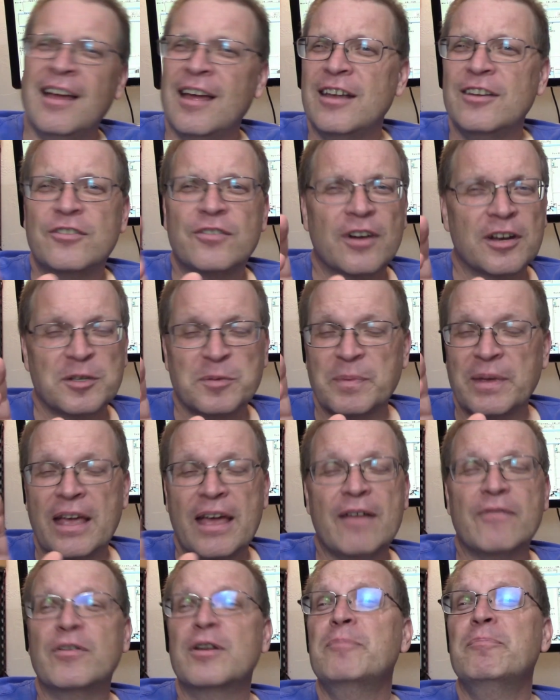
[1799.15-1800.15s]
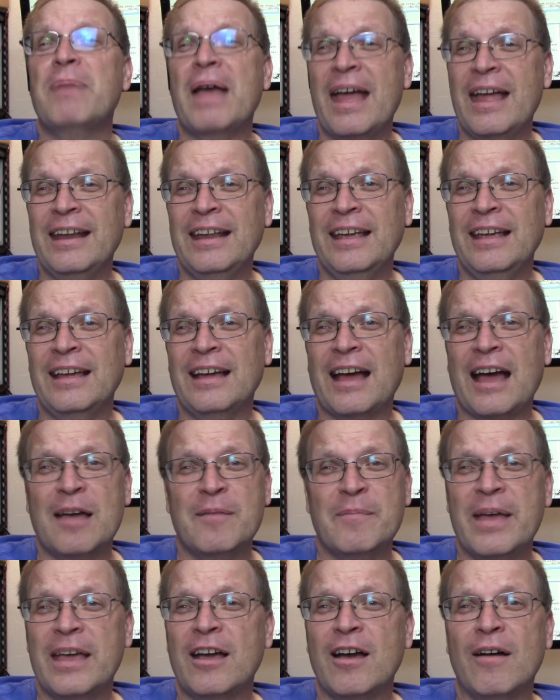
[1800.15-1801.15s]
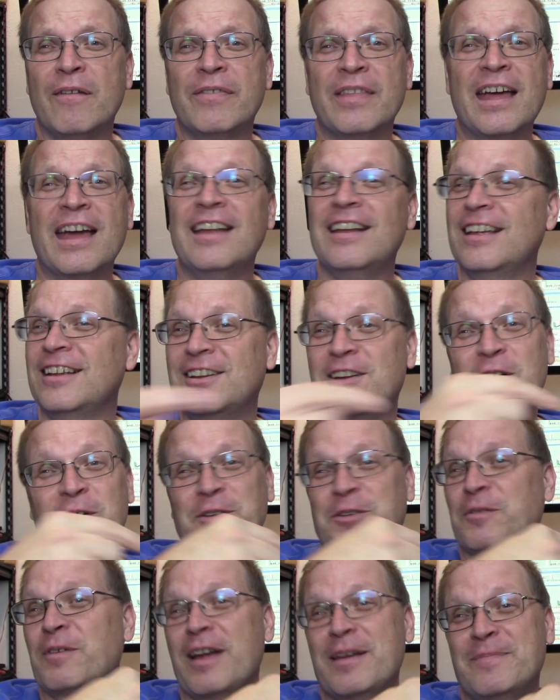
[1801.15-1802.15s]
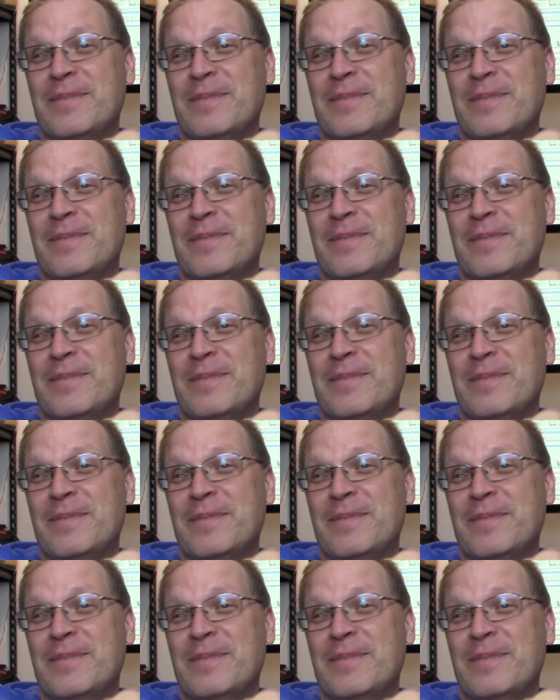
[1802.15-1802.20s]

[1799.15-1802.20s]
And trust me, every penny I make off that, it goes right